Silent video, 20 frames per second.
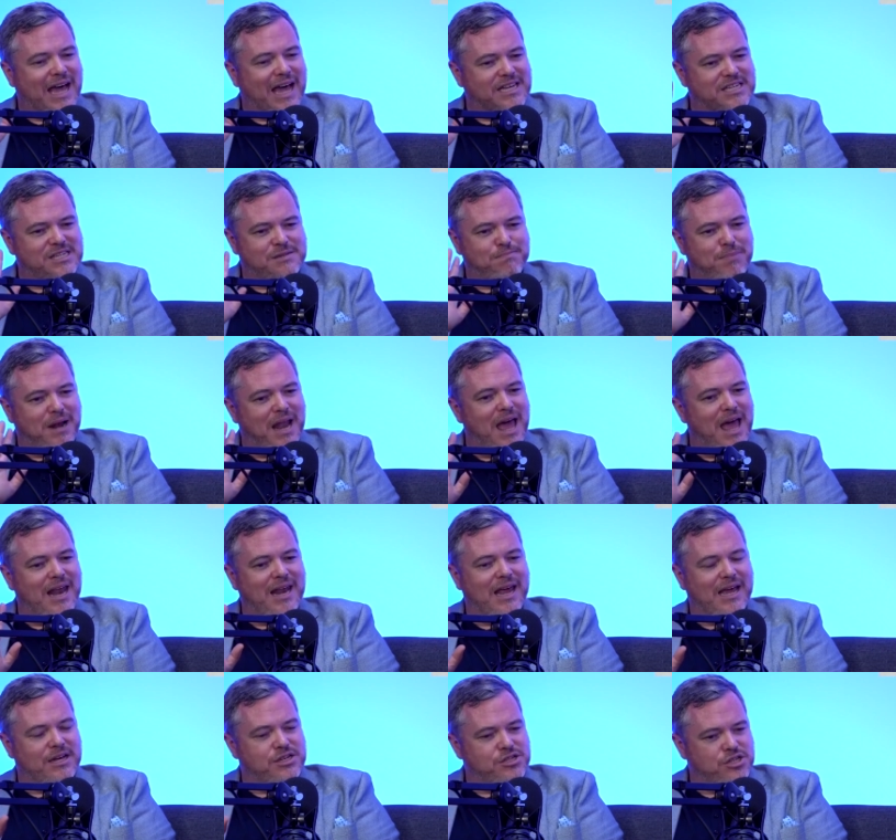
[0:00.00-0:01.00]

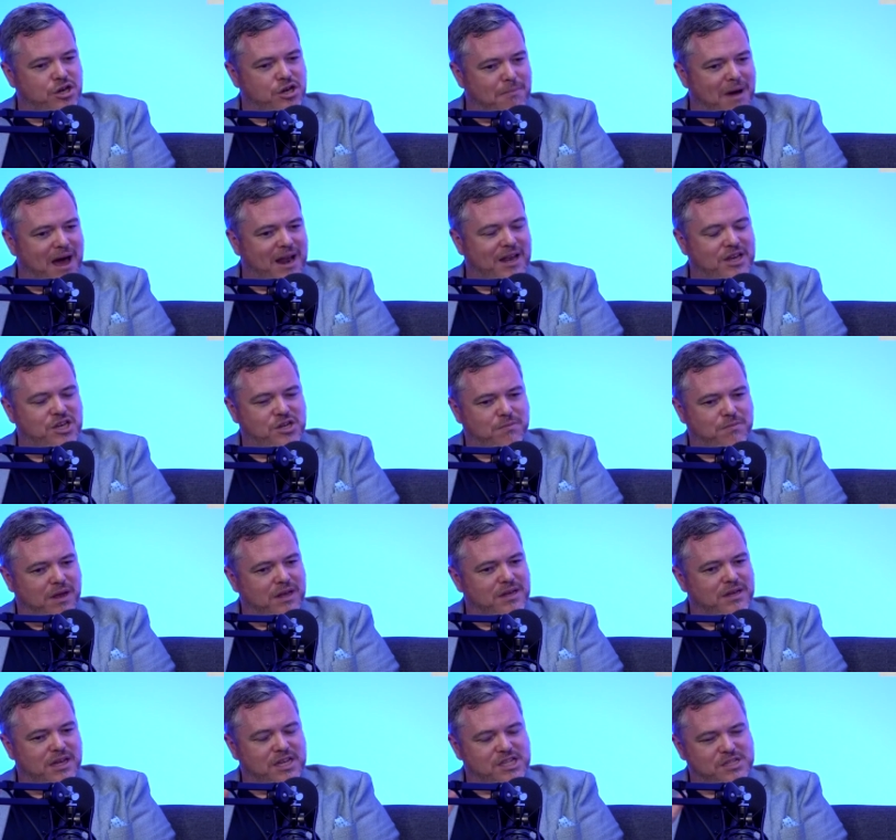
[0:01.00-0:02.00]
explaining to your
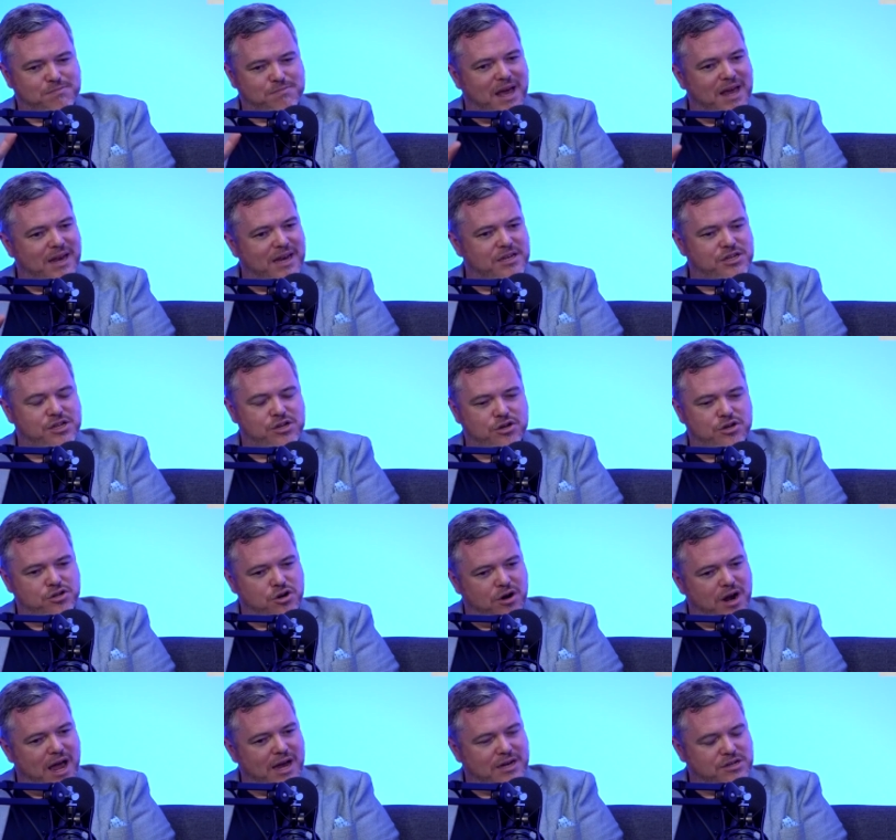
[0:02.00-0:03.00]
management, explaining to your
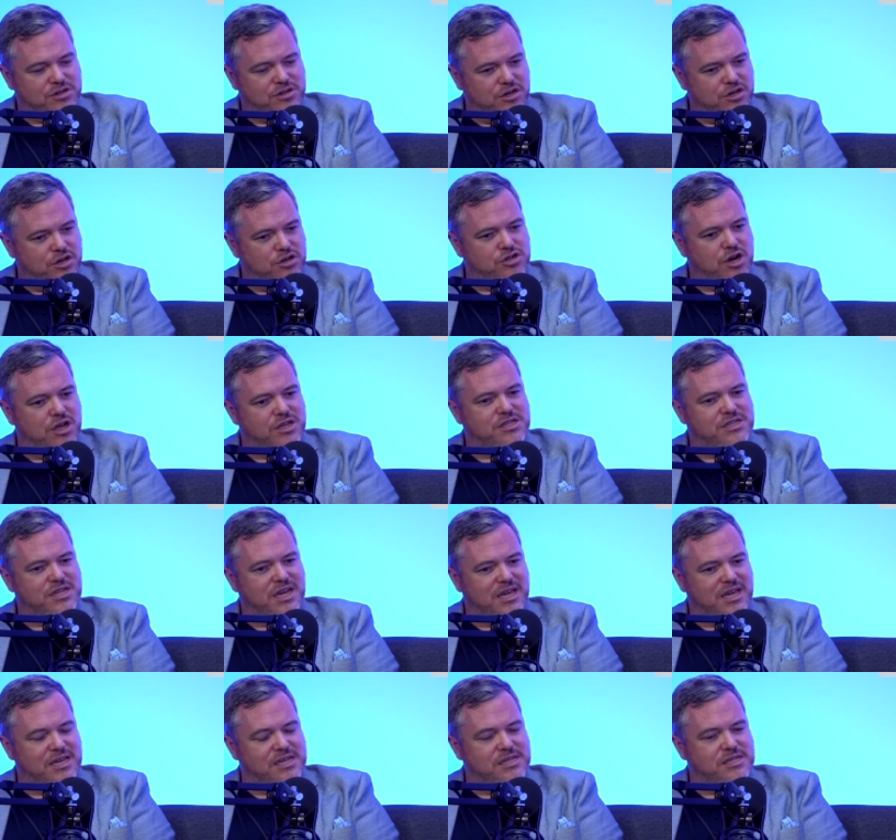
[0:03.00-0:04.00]
director and your
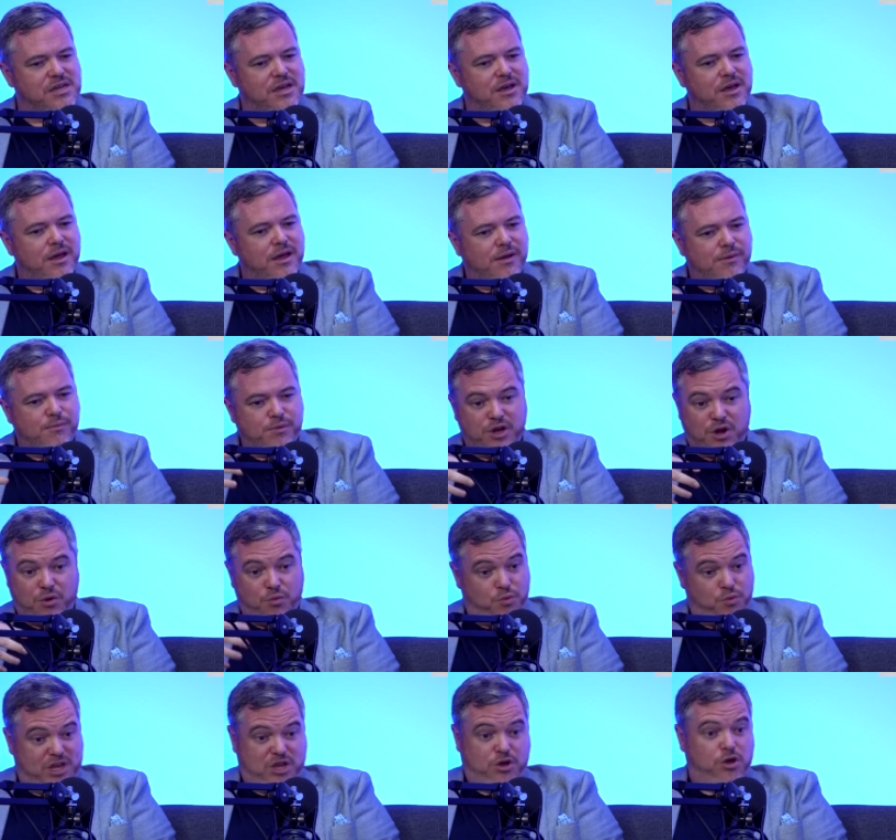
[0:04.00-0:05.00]
trustees,
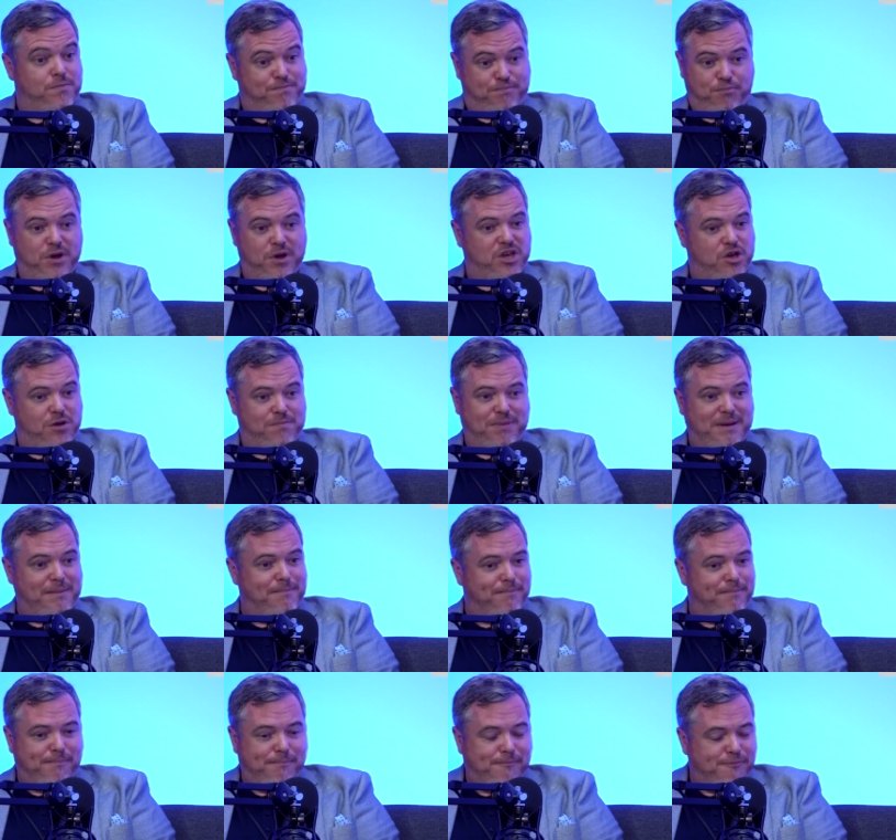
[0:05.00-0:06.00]
we could be
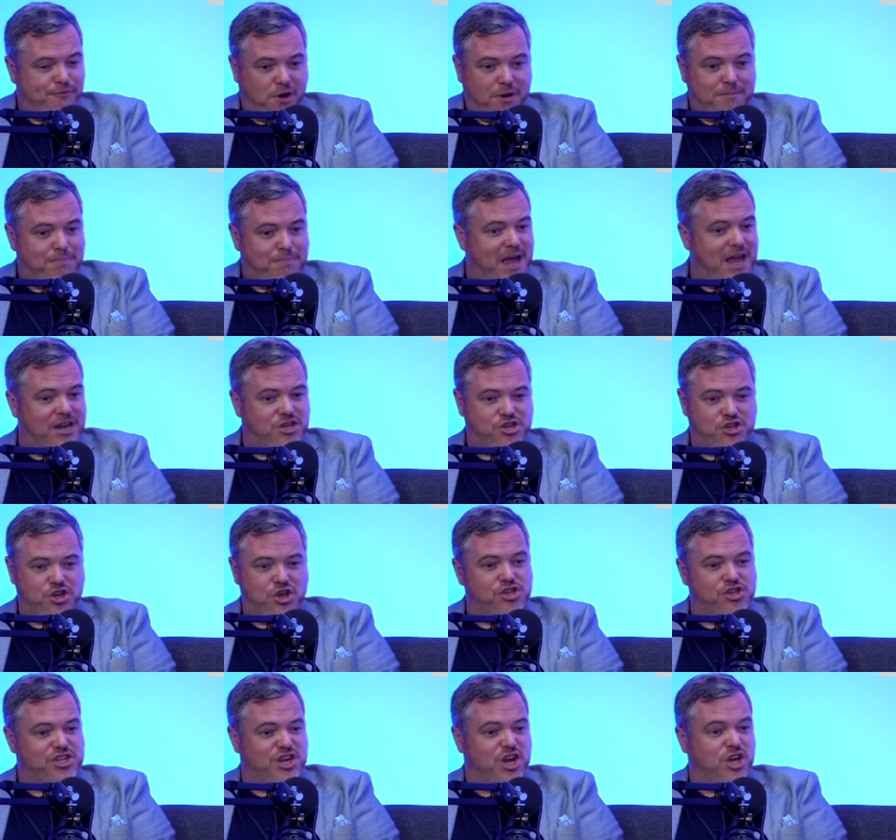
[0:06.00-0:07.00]
front page
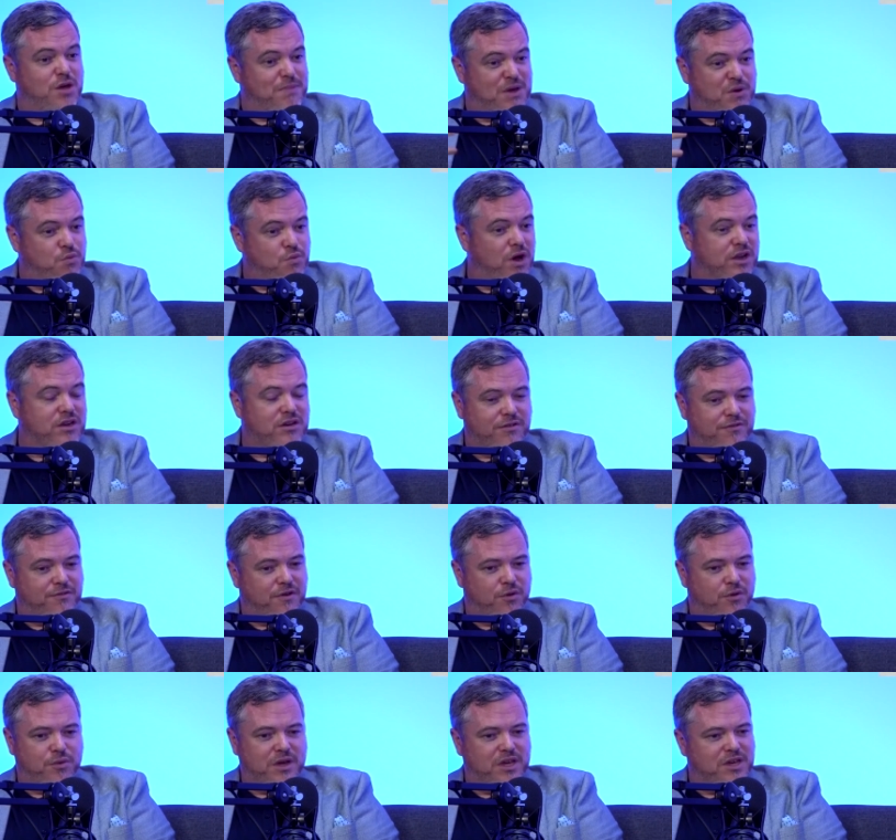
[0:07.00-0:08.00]
news and it could be
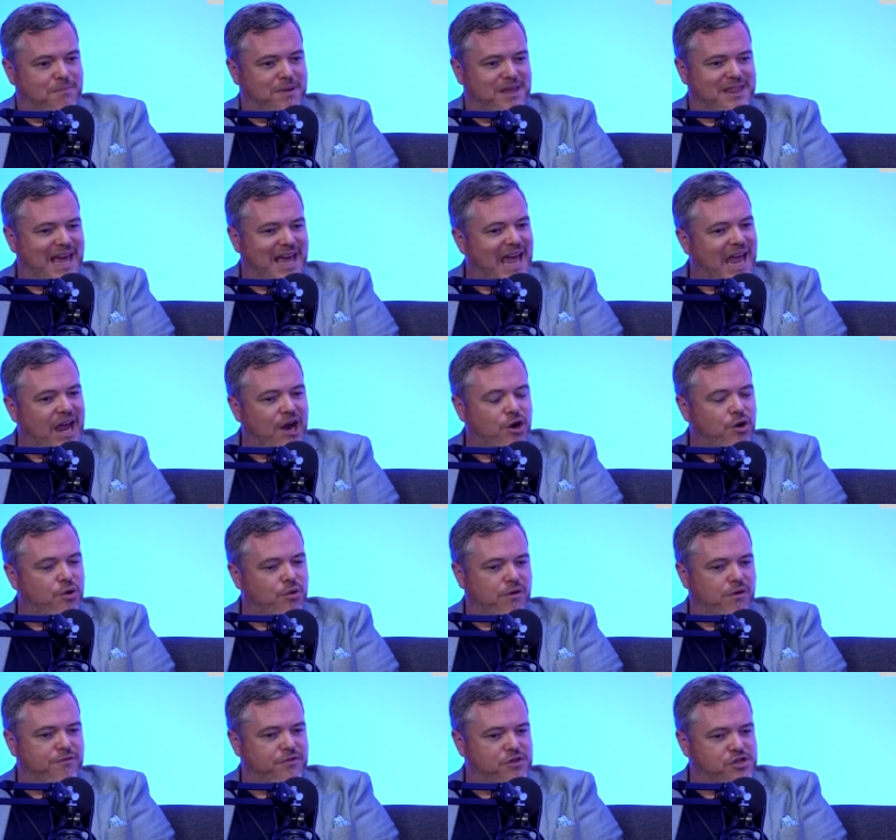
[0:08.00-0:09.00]
wonderful. We could be the
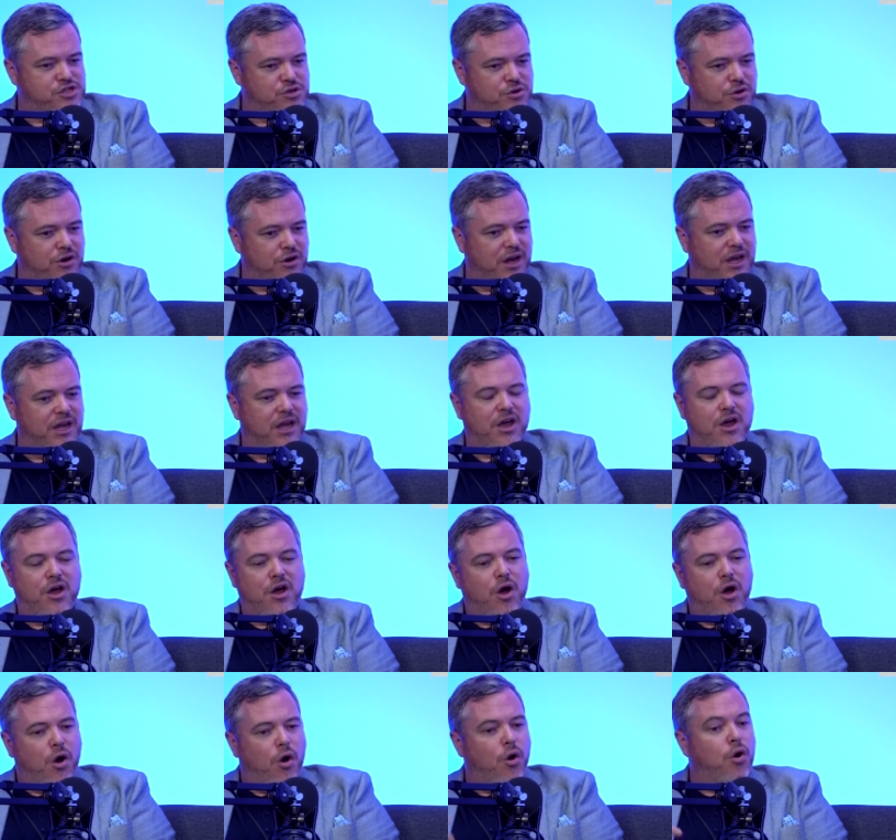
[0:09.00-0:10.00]
hero of the story,
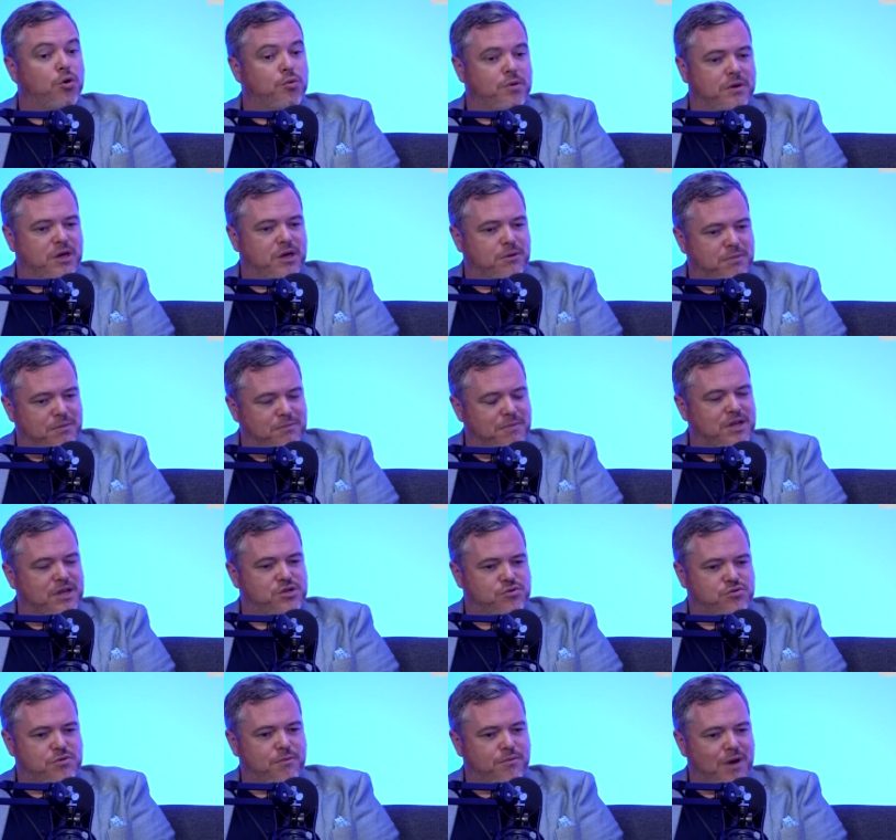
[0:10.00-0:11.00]
or we could be
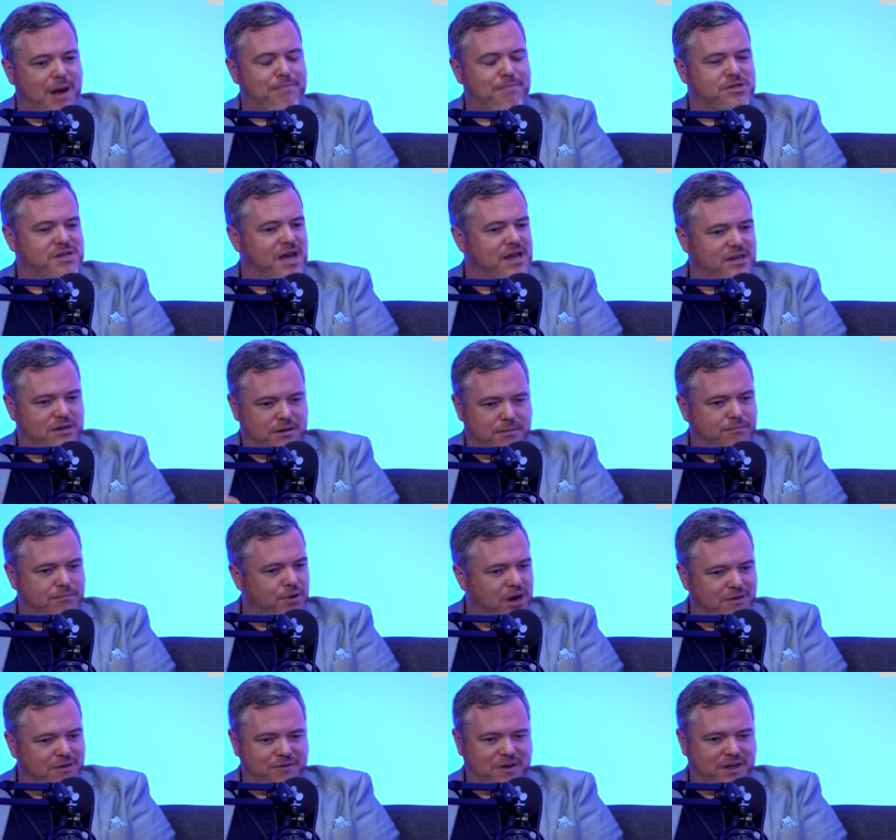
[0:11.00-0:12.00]
misrepresented and
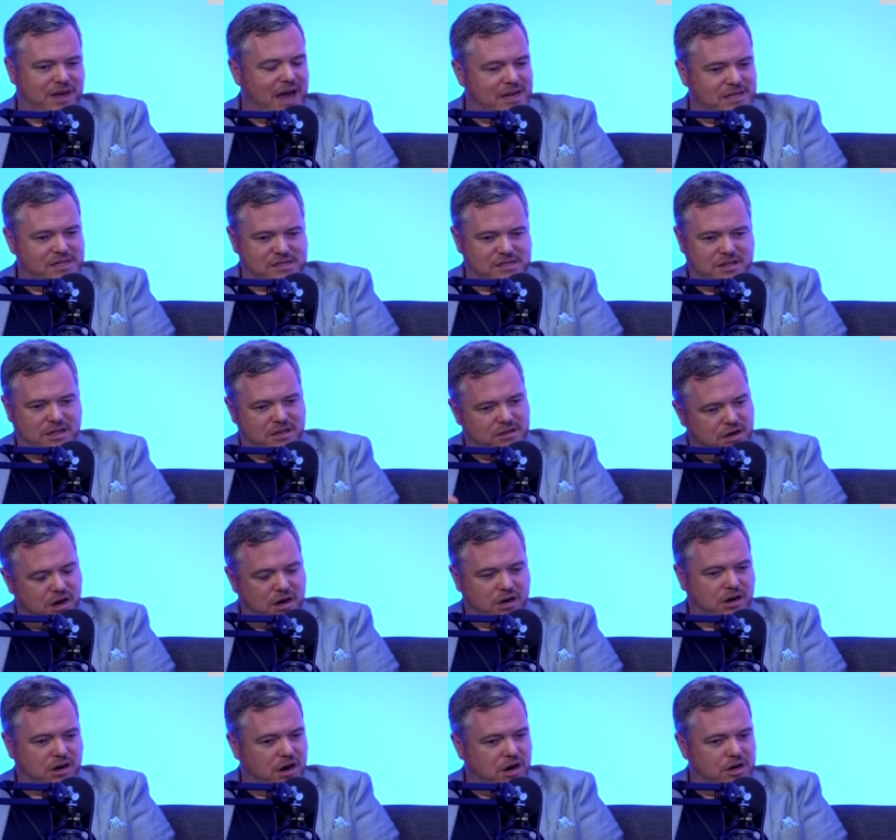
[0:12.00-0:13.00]
briefed against and the
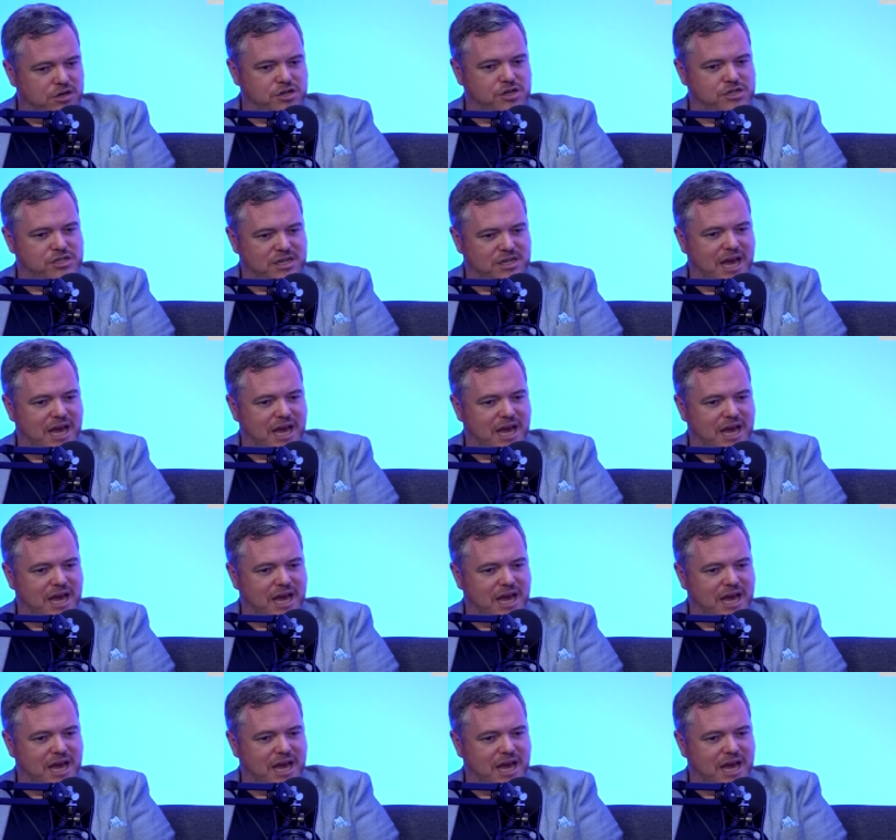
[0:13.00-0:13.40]
dark arts used